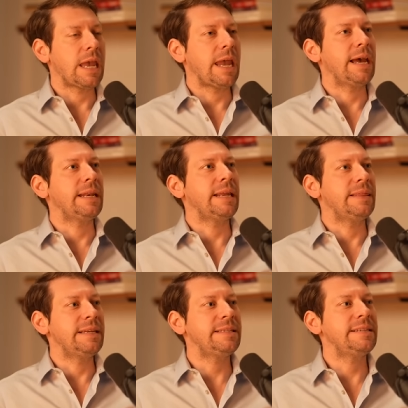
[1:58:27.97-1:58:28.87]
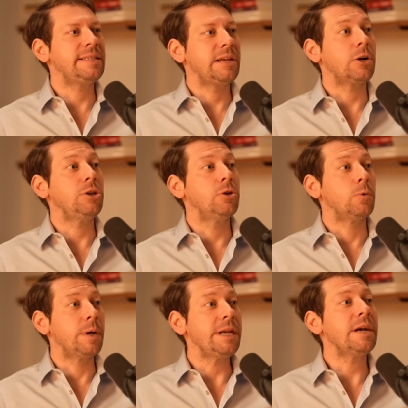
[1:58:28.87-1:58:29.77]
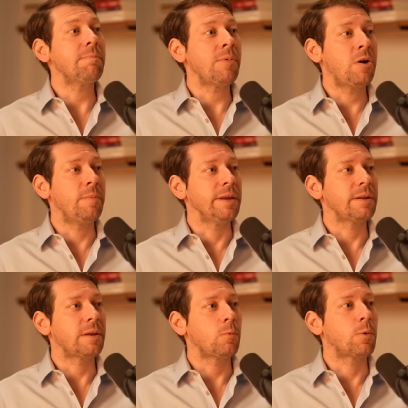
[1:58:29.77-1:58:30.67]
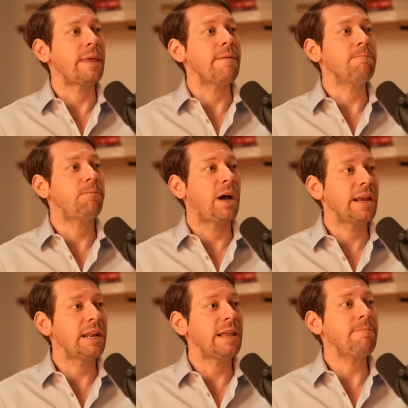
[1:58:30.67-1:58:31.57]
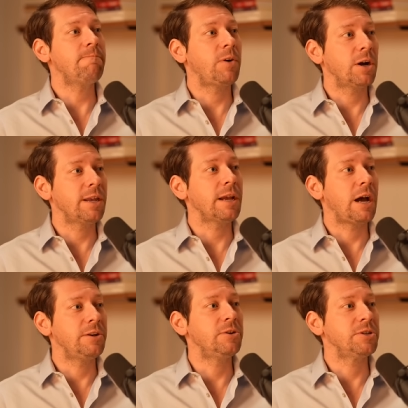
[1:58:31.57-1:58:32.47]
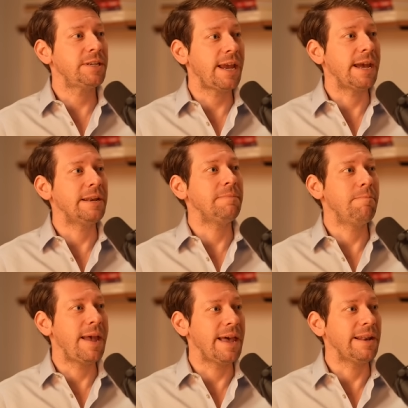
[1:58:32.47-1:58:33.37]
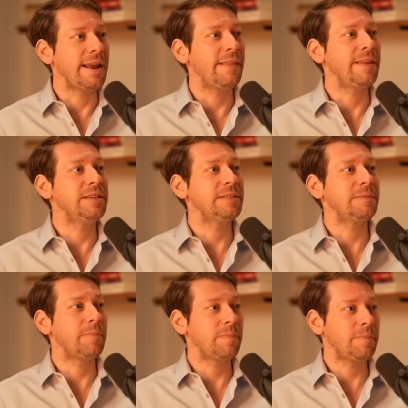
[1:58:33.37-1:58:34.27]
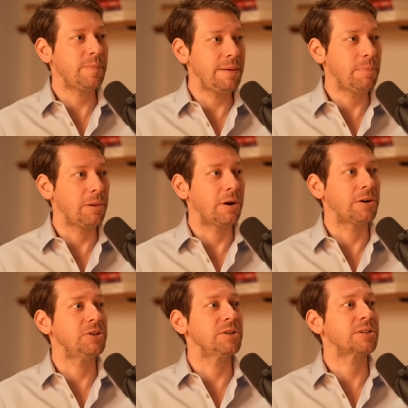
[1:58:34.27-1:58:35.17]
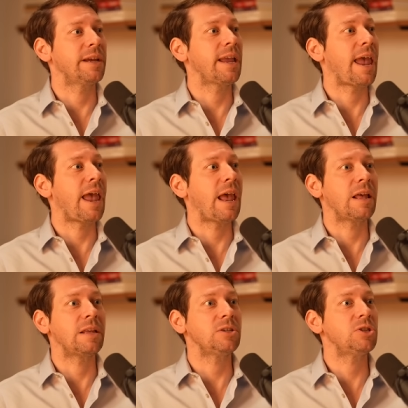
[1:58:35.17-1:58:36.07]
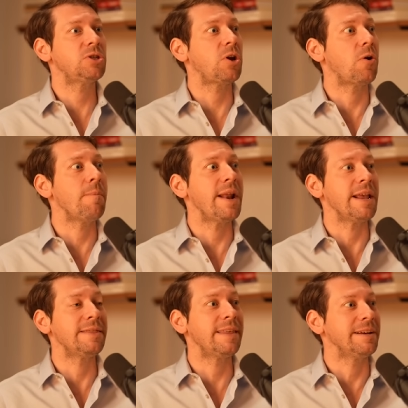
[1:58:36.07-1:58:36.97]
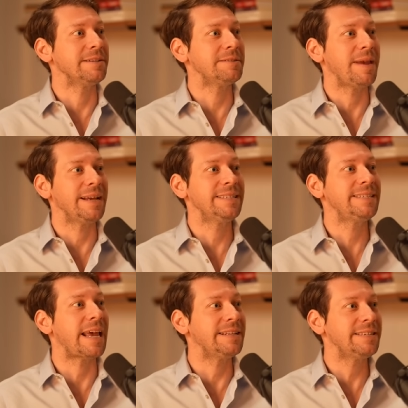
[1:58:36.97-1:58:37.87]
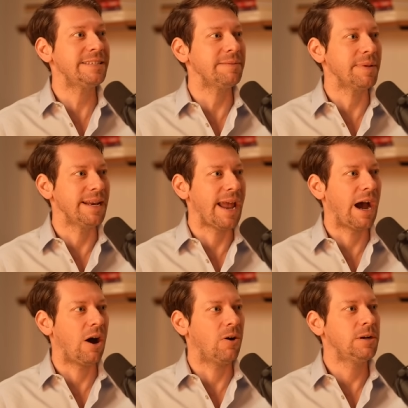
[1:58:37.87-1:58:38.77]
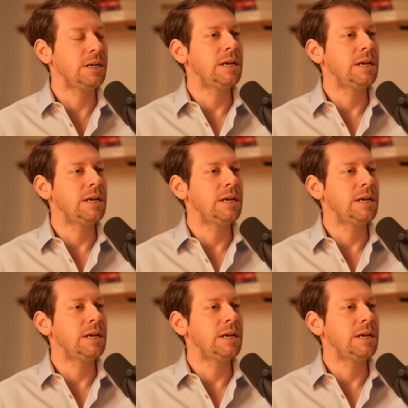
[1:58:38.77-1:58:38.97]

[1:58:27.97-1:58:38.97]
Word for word: And this is their eureka moment where they finally fucking understand men. And these people are just like, so many things make sense to me now.